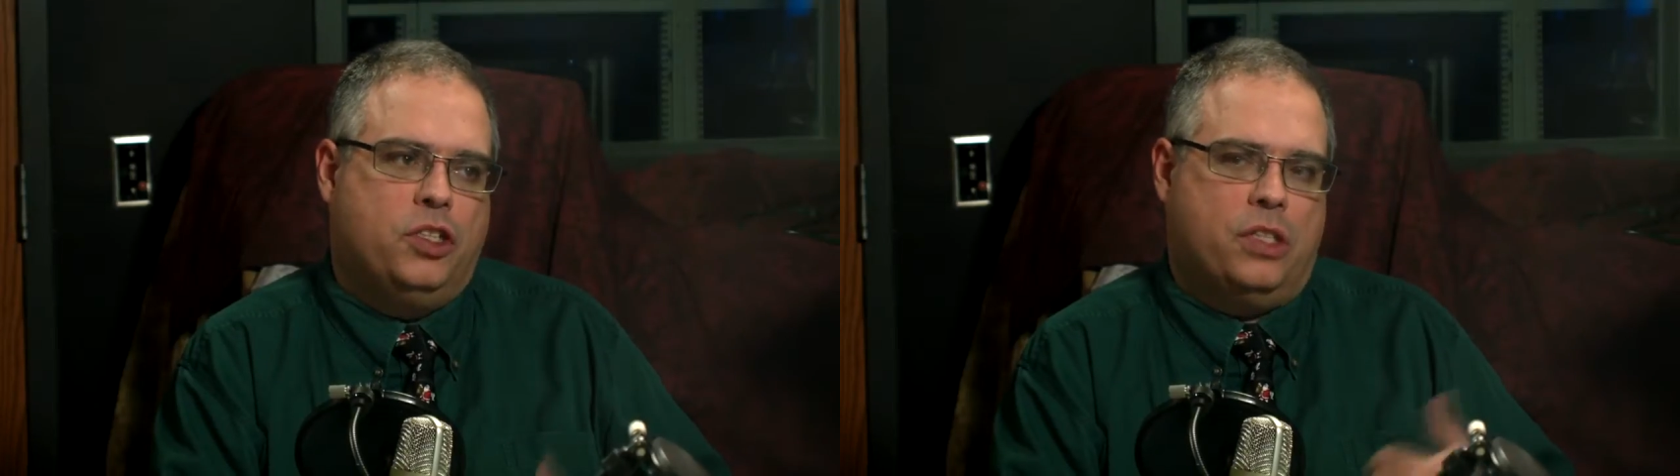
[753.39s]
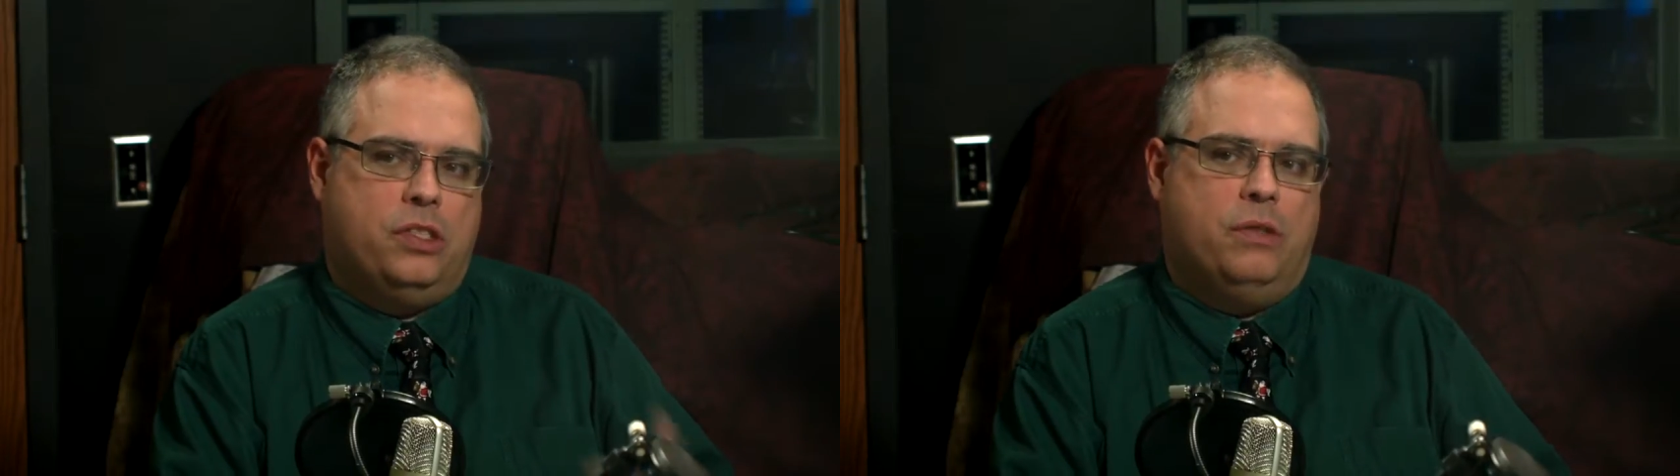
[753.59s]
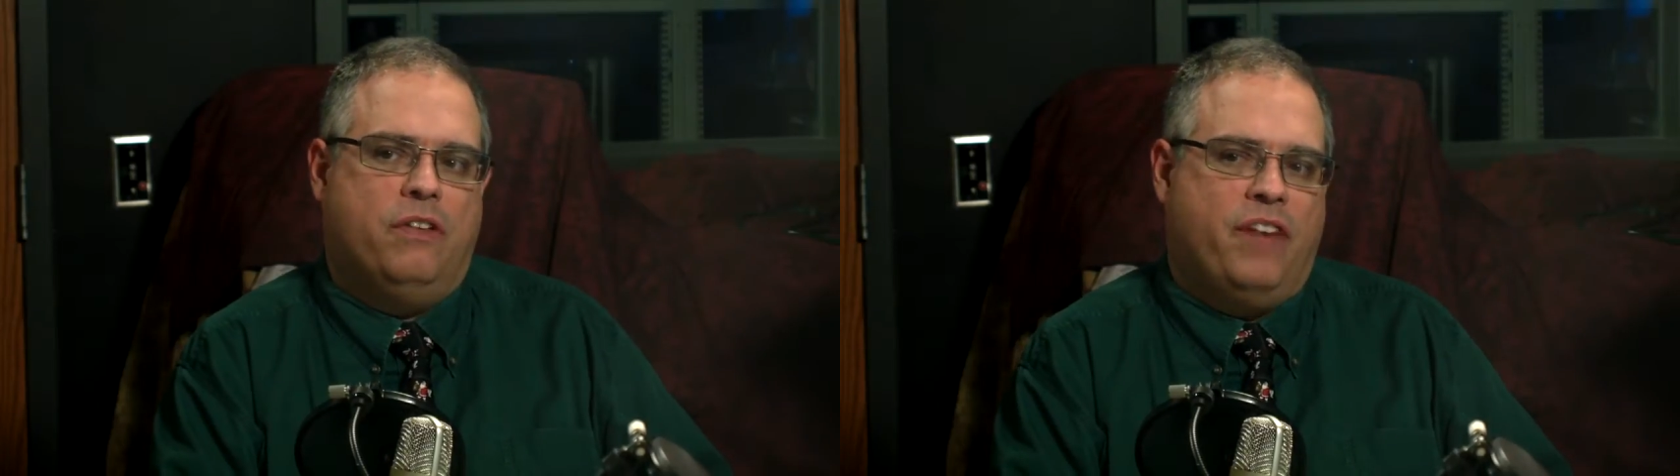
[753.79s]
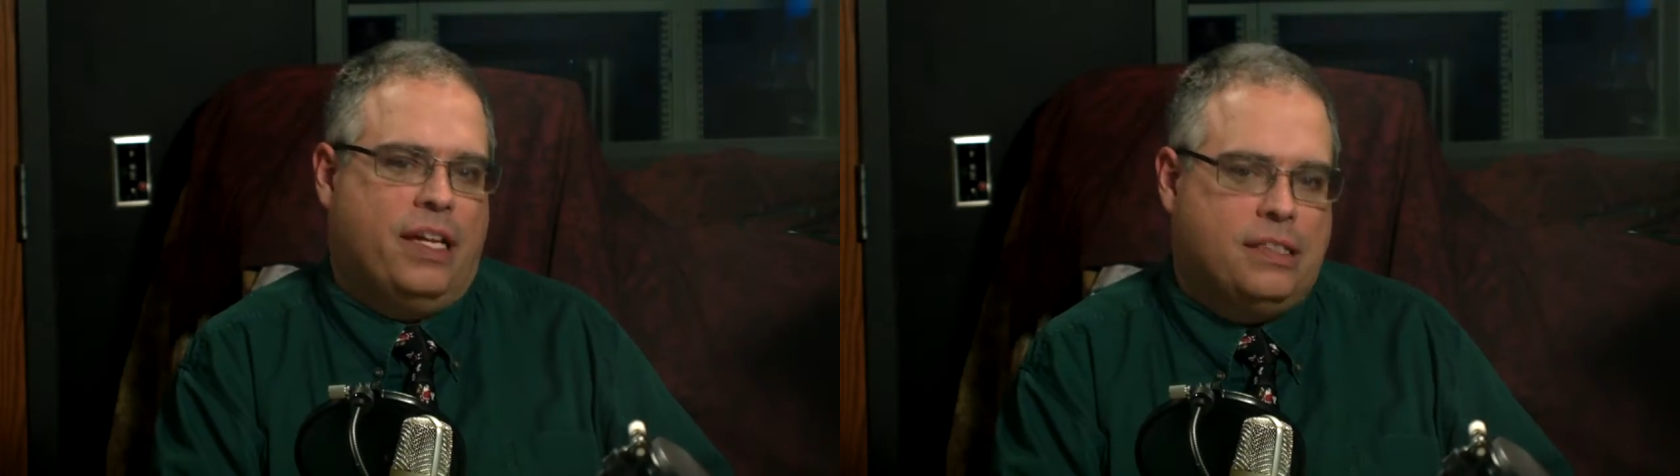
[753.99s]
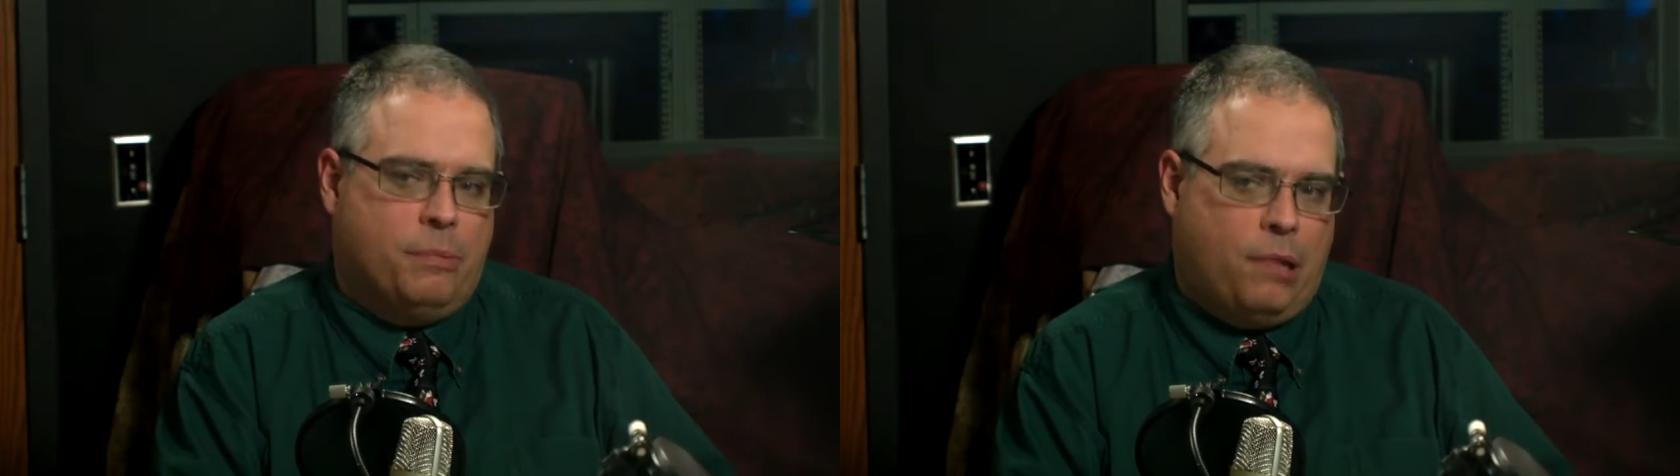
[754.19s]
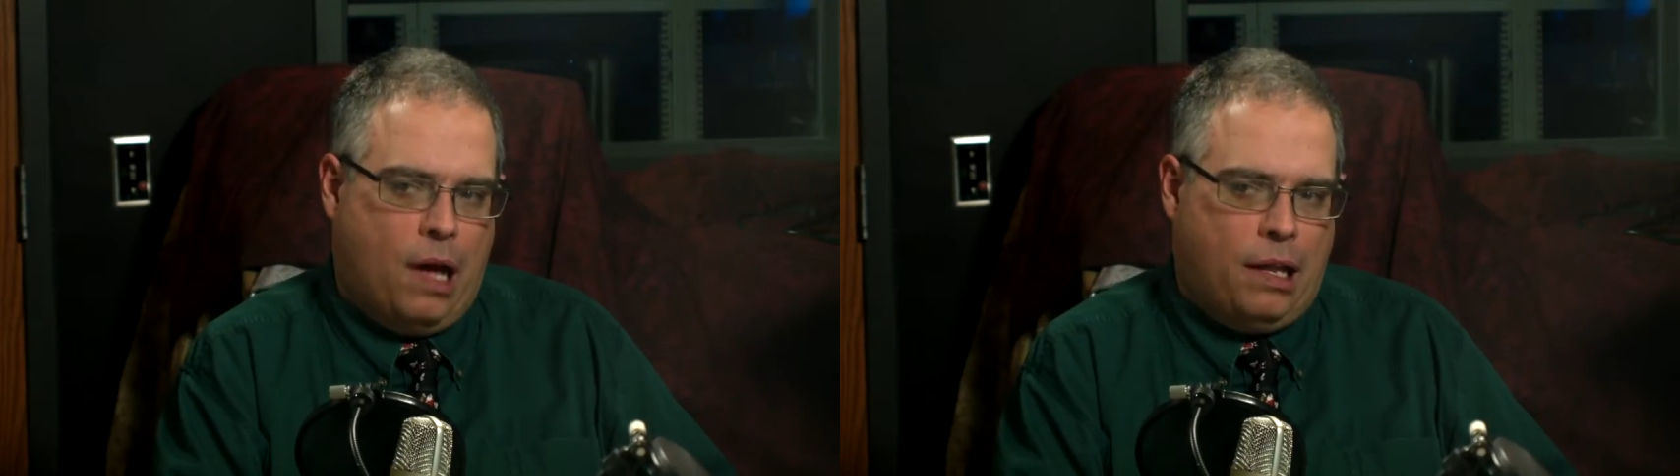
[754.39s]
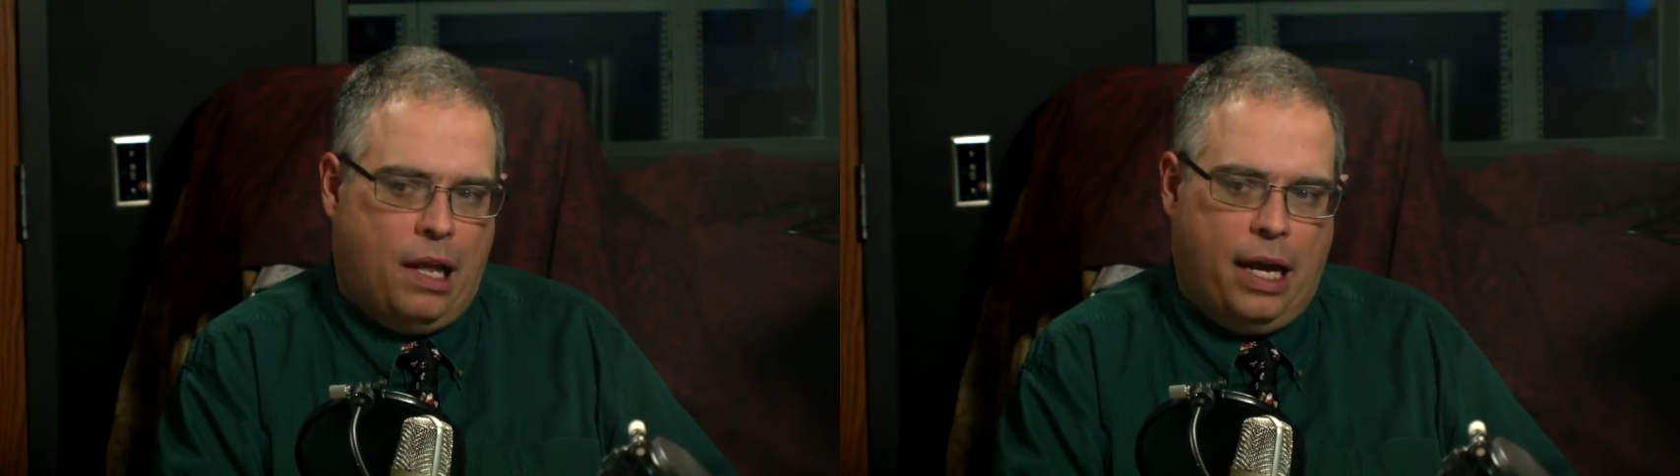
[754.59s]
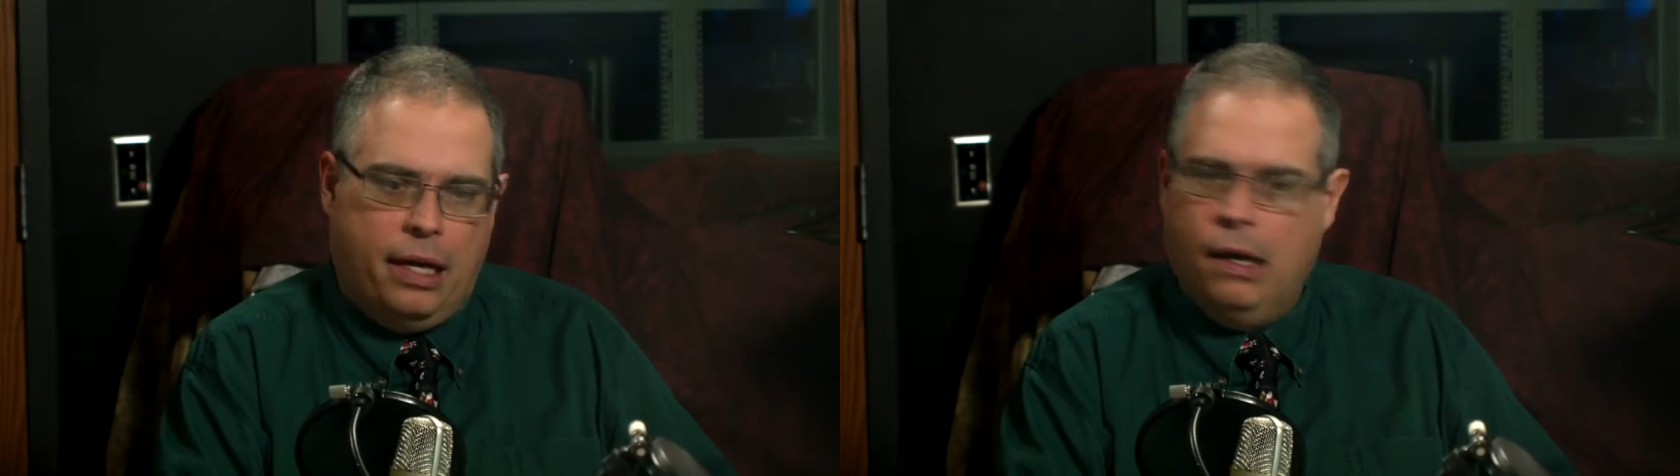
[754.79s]
just to advance the plot
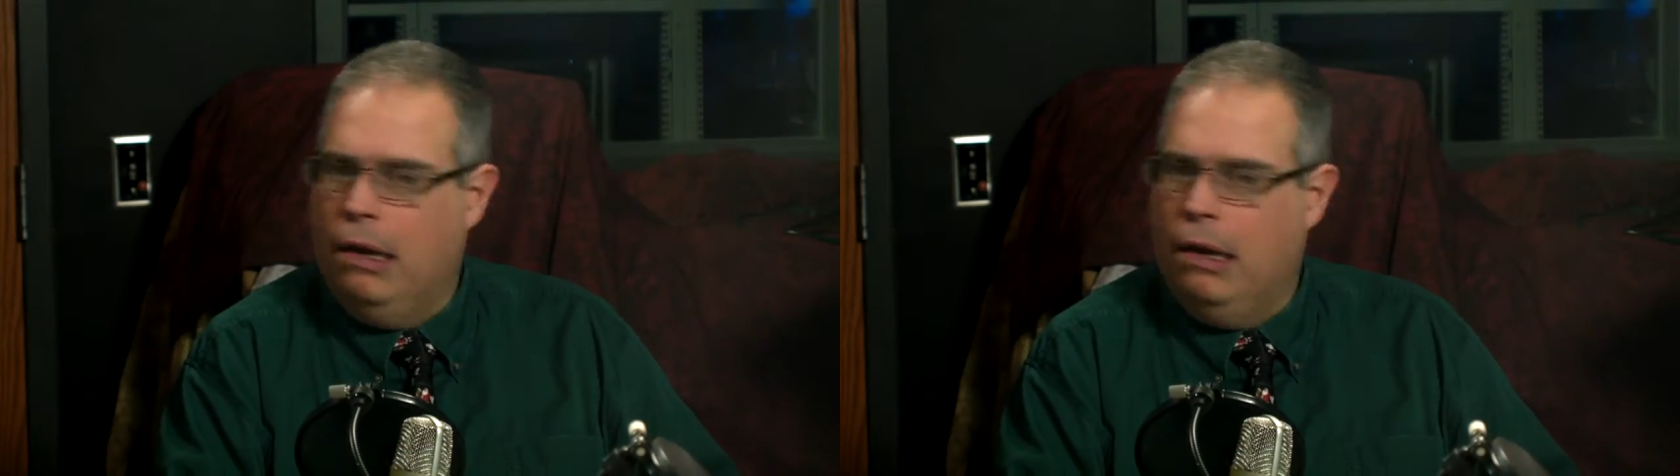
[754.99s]
line.